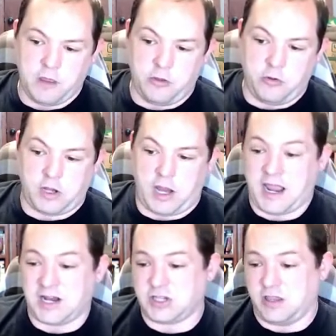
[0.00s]
You can
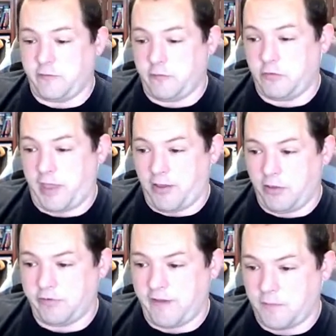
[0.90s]
actually do
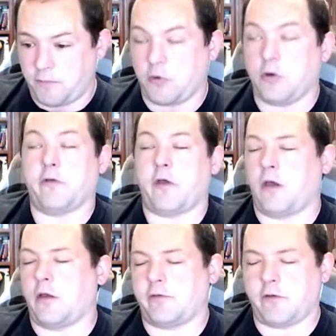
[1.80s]
LDAP or
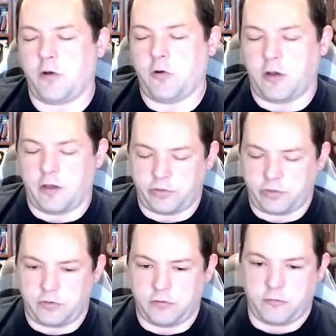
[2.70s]
OAuth
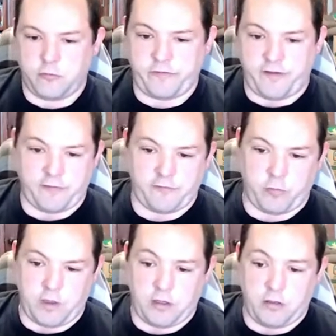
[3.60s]
groups as
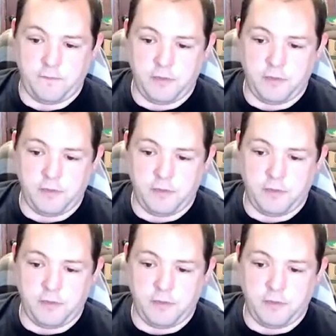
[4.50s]
well